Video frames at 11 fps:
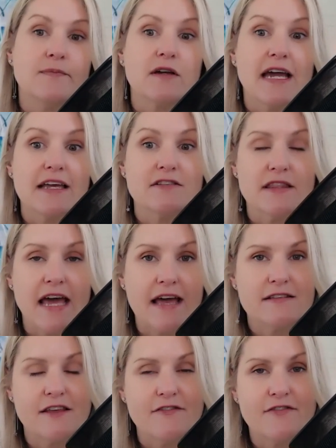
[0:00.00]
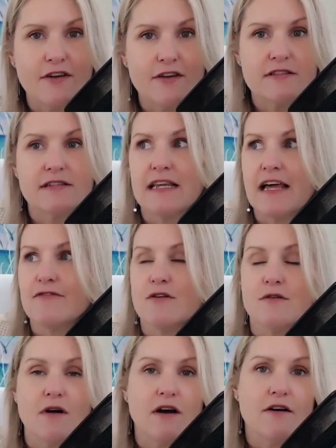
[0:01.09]
Okay, so that's the first
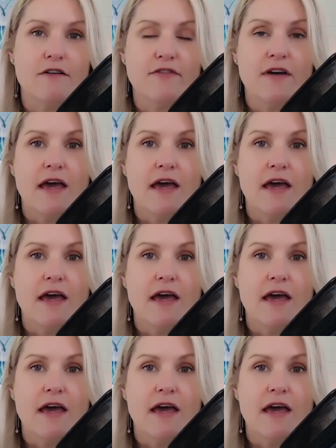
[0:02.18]
level of